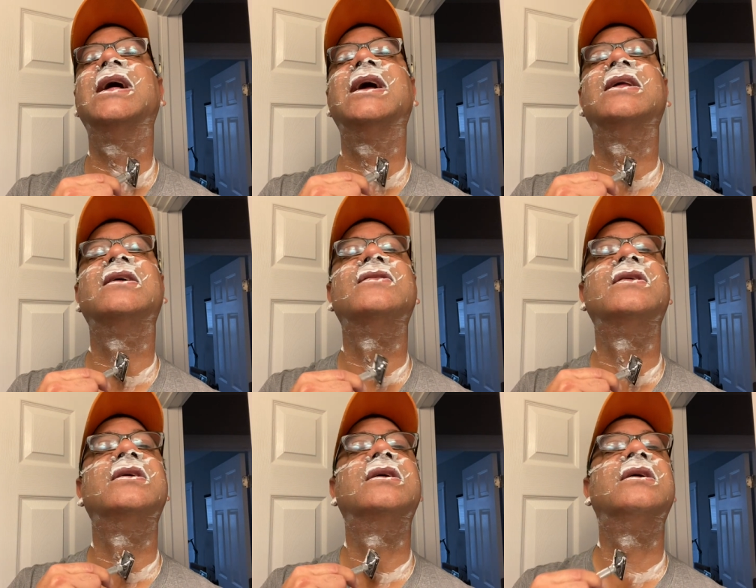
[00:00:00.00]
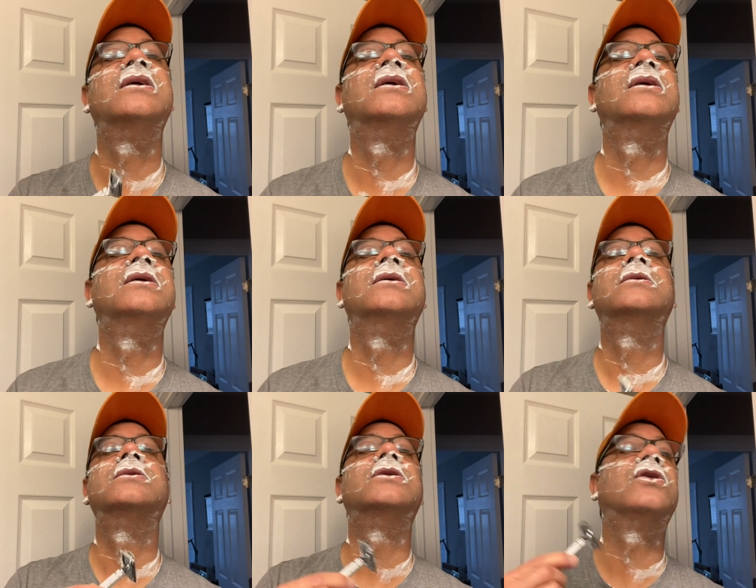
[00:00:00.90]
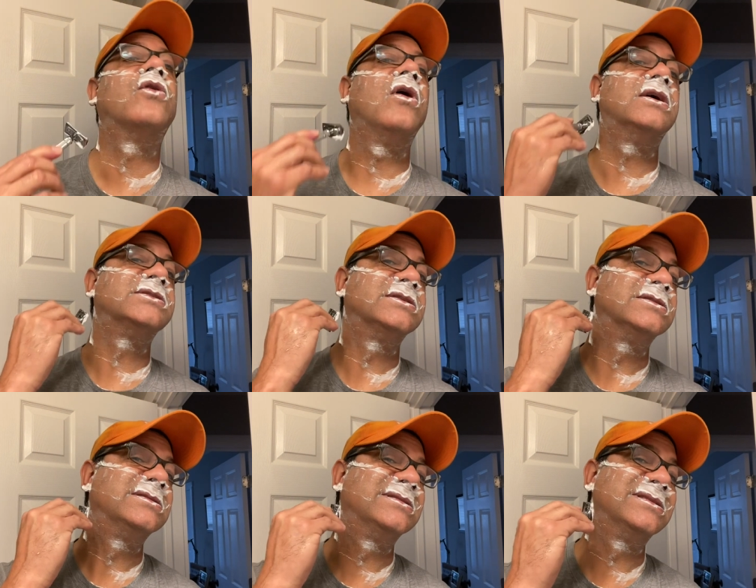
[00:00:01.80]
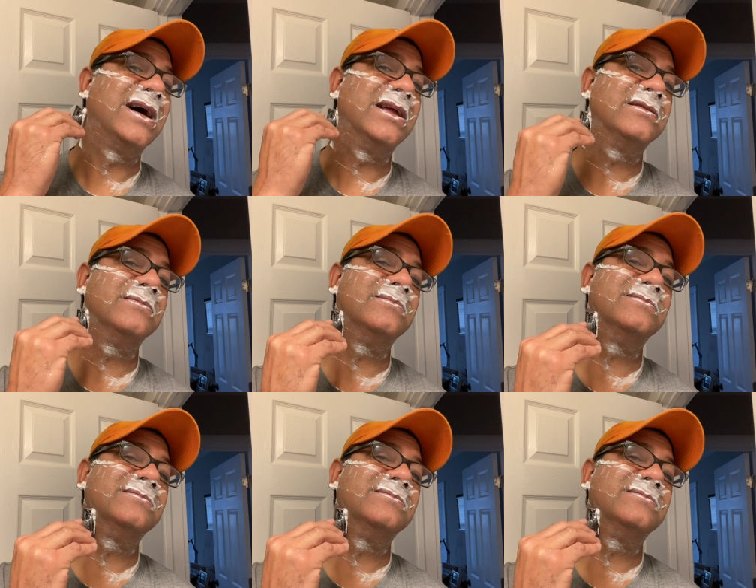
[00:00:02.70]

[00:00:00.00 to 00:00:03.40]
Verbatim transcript: out of the cross cut